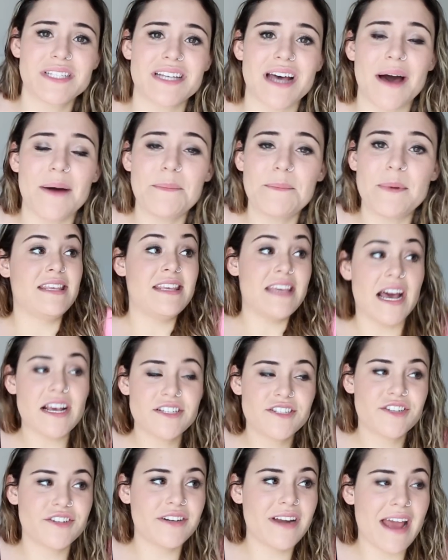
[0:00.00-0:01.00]
What's up?
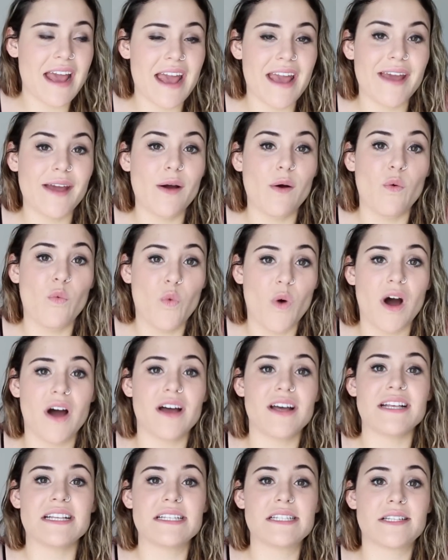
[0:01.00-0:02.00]
Yesterday
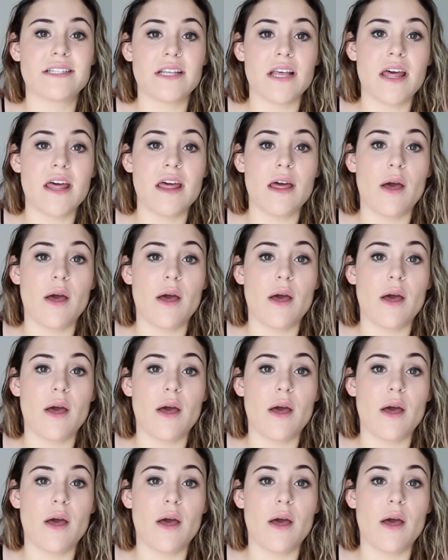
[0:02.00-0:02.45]
was